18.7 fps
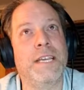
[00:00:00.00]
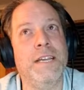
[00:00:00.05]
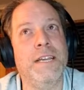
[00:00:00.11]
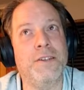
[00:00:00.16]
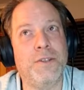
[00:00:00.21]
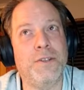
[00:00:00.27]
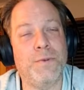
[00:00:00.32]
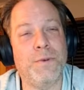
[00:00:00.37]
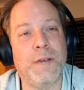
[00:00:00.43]

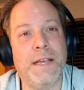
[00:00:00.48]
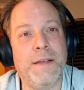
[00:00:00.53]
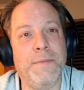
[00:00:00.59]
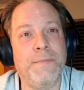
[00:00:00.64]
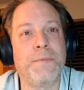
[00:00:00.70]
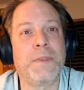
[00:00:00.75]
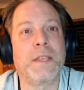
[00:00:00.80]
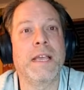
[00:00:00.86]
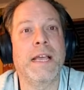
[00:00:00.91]
into it,
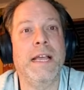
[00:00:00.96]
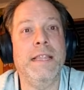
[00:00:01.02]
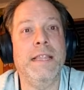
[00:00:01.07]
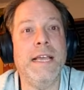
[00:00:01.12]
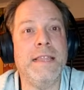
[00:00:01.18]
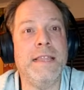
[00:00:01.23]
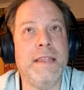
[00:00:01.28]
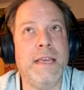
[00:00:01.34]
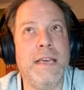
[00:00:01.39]
and
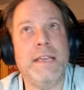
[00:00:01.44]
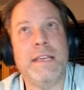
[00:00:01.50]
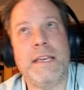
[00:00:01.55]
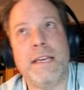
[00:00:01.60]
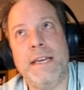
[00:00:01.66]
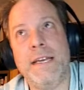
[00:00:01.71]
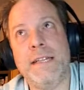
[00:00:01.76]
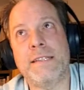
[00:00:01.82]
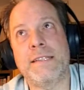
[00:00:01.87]
they think
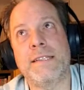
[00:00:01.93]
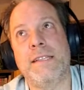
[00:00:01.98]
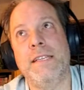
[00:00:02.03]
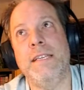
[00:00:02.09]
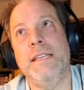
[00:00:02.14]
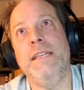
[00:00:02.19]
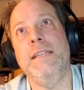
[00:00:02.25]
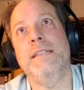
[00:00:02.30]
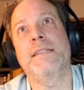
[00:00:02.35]
it's
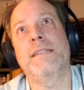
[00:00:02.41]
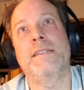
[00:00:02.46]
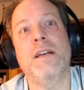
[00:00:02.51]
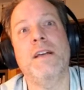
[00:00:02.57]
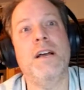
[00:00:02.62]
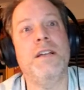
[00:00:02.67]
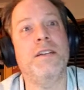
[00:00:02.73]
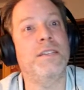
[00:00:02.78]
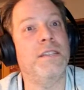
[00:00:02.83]
the
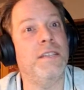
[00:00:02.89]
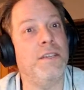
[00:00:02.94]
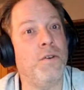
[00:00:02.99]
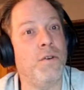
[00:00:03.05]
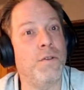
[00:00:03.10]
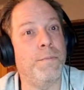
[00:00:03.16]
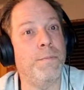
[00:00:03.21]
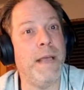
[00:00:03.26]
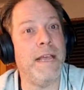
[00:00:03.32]
son to the
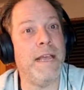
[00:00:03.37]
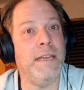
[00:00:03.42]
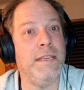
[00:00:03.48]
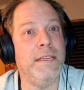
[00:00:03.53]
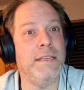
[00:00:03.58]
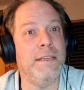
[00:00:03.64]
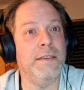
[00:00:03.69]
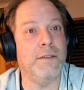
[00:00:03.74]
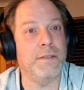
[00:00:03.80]
old man
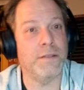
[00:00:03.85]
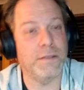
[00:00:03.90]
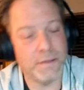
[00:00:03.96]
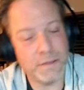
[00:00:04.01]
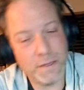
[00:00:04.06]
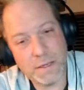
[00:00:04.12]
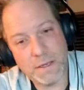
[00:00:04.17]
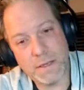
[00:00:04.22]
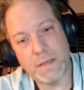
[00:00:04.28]
he killed.
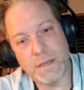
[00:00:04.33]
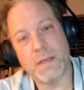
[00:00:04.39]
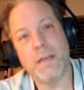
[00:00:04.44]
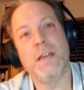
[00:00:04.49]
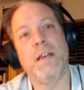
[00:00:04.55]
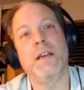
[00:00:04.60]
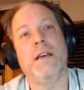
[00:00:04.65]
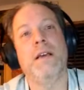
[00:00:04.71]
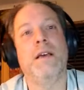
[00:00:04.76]

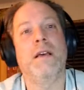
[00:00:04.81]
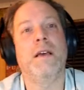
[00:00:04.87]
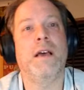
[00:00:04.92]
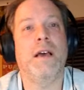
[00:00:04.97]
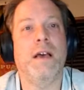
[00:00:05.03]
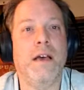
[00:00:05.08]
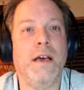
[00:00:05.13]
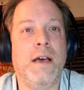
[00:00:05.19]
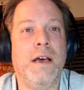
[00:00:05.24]

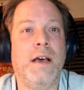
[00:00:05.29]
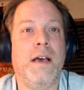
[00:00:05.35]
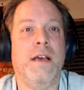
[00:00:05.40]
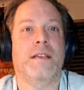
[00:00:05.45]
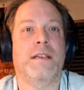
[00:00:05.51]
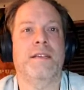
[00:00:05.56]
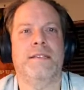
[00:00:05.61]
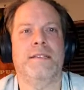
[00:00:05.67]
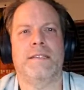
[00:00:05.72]

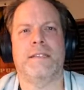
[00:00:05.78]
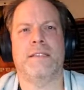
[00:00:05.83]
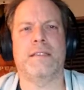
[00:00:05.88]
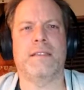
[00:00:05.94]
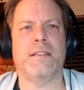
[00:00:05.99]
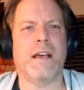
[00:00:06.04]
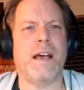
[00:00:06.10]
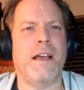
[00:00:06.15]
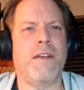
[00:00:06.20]
Because
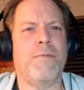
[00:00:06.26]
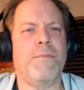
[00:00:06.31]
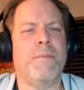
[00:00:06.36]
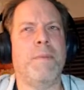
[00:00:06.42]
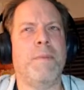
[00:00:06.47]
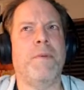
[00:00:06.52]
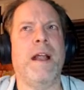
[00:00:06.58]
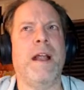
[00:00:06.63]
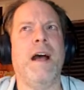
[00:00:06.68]
I don't
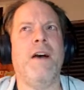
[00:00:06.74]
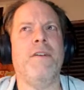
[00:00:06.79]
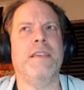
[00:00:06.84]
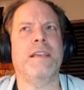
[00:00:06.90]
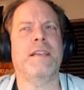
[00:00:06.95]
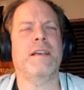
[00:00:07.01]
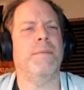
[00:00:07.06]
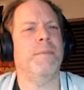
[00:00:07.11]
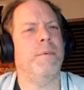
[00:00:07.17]
remember how
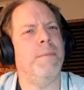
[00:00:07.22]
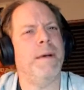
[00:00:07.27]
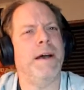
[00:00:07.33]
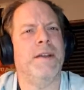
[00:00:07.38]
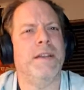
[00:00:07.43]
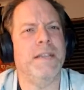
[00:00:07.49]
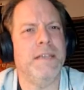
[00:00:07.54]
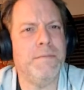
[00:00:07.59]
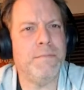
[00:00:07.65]
they come
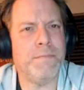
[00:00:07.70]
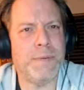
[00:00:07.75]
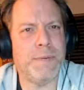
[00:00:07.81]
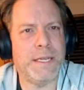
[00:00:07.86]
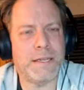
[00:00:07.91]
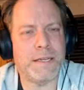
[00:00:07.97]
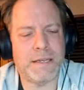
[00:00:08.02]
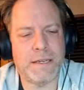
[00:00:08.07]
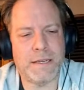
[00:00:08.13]
about it, but